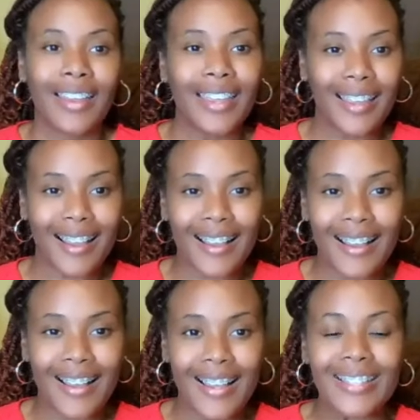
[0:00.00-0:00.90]
Hey
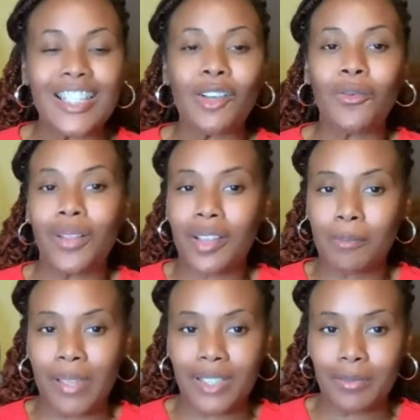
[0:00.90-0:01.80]
guys, and
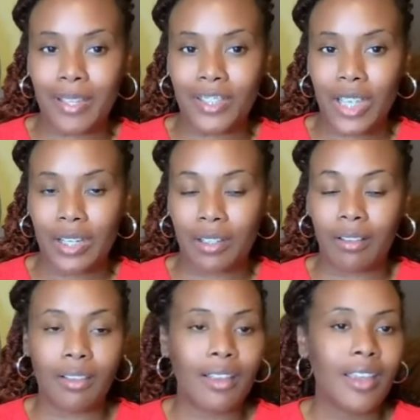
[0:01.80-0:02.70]
welcome back to my
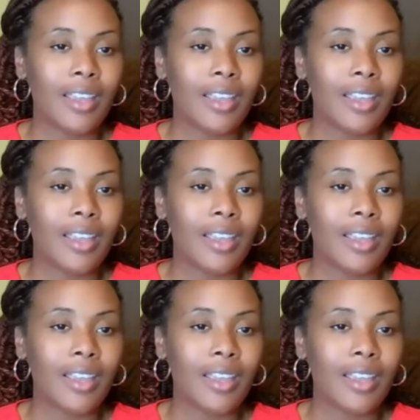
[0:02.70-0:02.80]
channel.